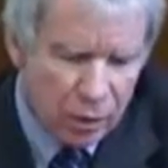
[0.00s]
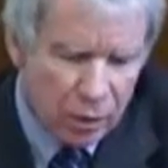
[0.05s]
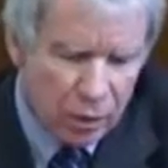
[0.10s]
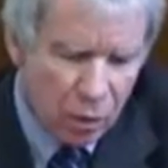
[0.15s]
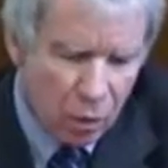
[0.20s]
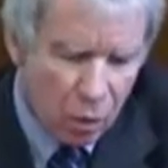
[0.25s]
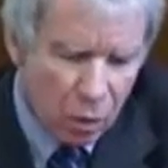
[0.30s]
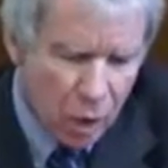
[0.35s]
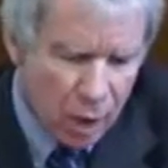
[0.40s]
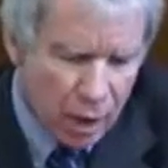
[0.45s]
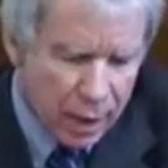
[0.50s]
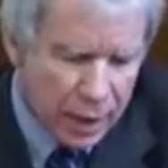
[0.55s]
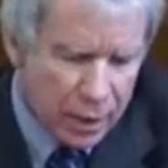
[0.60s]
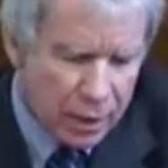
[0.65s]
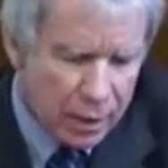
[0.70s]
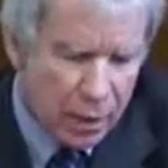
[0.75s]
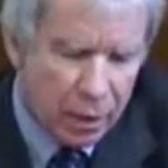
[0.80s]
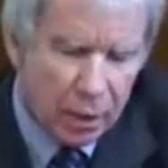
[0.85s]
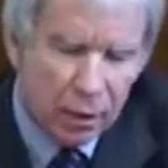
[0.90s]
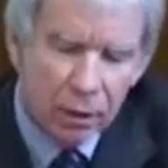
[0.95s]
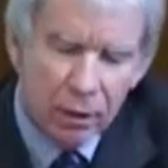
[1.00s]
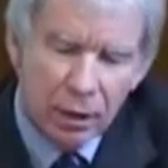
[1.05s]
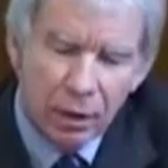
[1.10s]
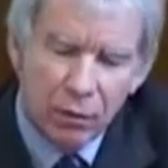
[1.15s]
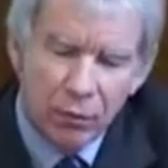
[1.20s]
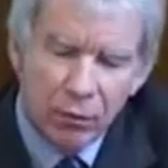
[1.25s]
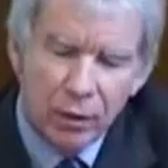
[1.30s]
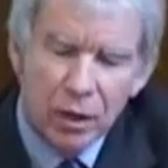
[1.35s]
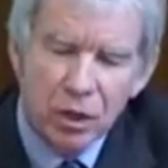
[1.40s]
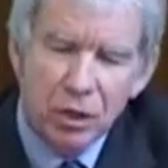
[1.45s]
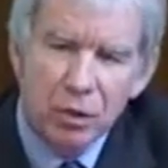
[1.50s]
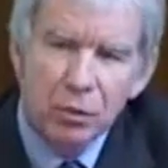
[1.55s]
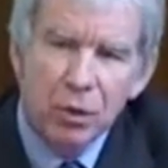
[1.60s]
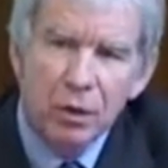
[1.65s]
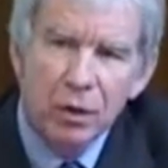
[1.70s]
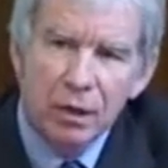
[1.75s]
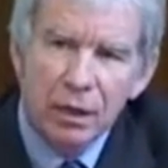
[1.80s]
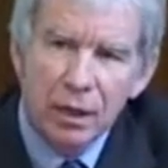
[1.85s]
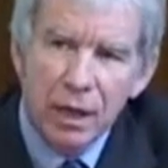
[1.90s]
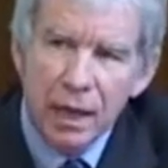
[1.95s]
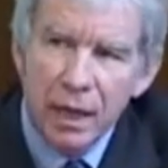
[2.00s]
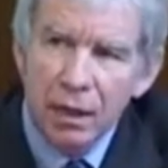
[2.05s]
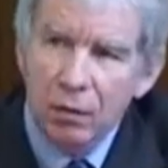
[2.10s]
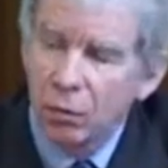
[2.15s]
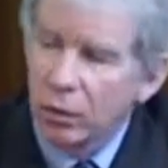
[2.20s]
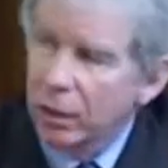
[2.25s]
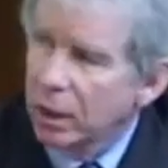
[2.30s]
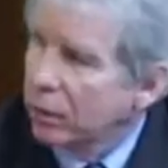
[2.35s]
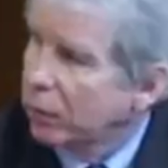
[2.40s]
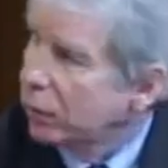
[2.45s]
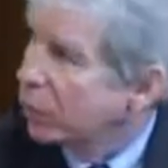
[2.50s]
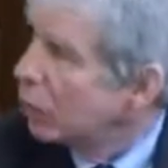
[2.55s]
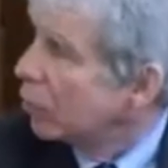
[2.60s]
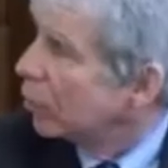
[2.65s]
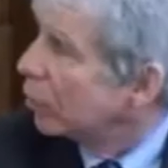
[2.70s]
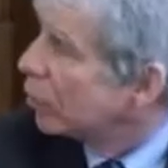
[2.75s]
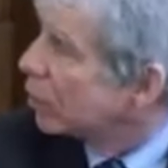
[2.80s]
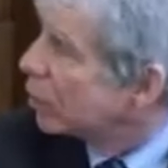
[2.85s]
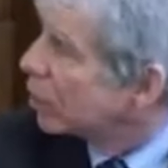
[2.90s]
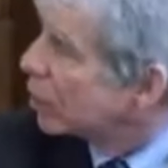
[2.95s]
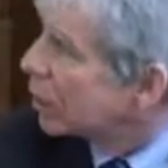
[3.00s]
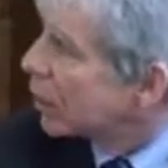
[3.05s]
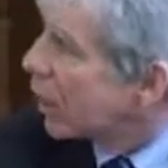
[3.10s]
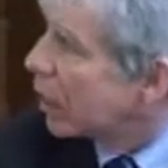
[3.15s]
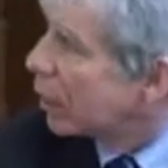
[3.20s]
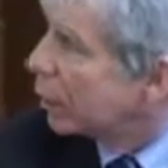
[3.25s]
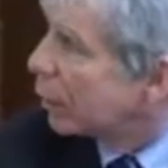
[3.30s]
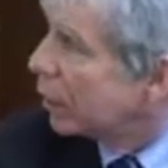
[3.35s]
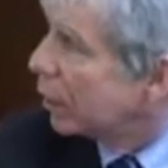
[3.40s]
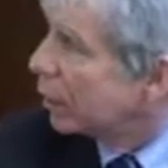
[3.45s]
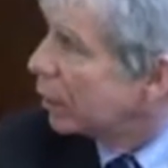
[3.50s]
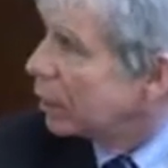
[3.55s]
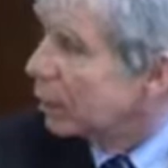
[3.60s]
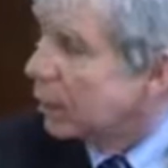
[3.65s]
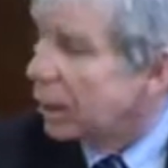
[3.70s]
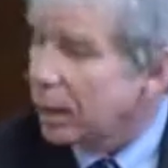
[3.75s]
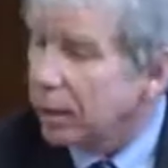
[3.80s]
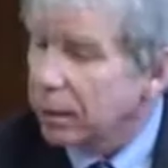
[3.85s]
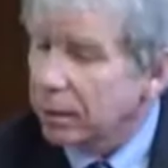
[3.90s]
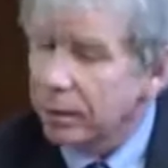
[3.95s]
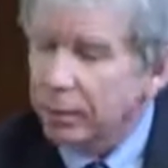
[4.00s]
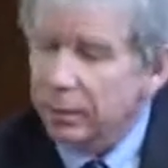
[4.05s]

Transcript: a wider investment in what I've called sustainability.